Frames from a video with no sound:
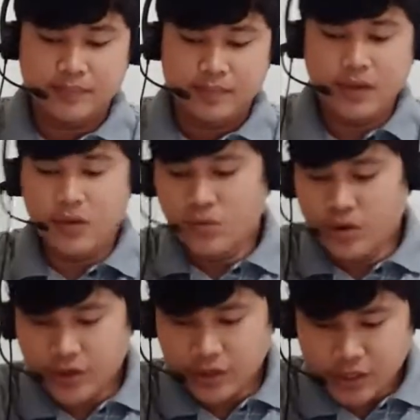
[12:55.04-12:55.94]
The
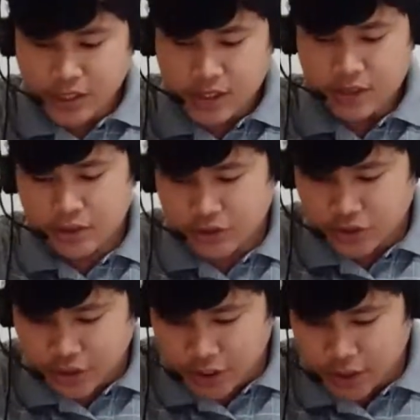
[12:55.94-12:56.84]
Word here
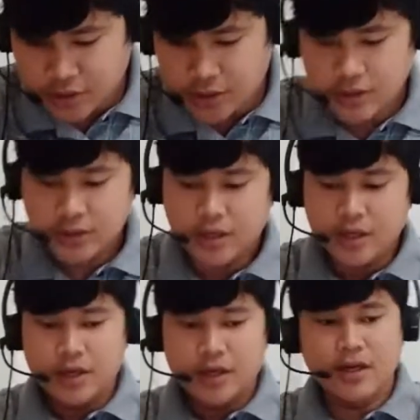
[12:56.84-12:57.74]
is Jesus.
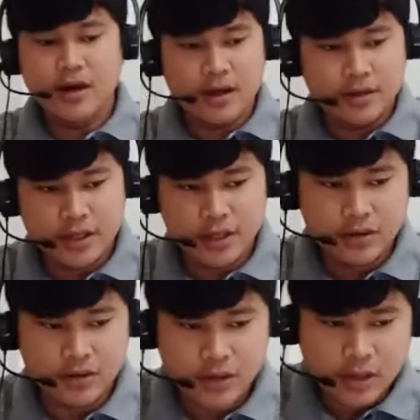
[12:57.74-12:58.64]
God
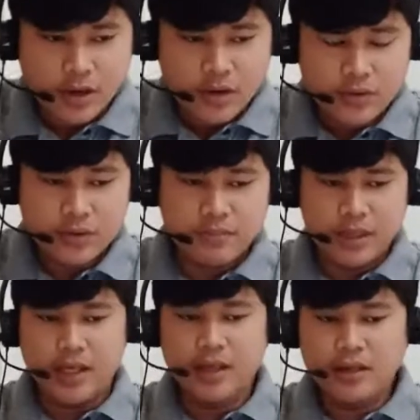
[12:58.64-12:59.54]
here would
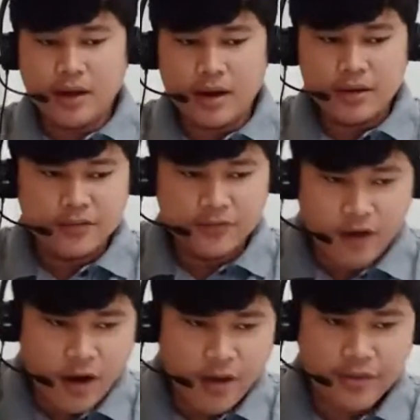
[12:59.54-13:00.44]
mean God the
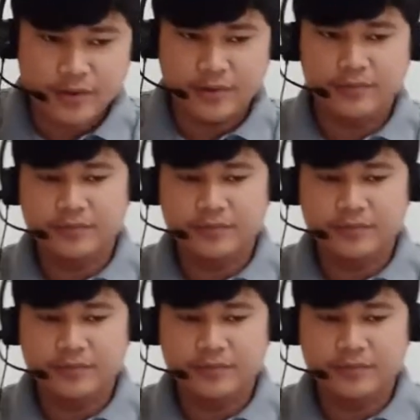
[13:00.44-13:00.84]
Father.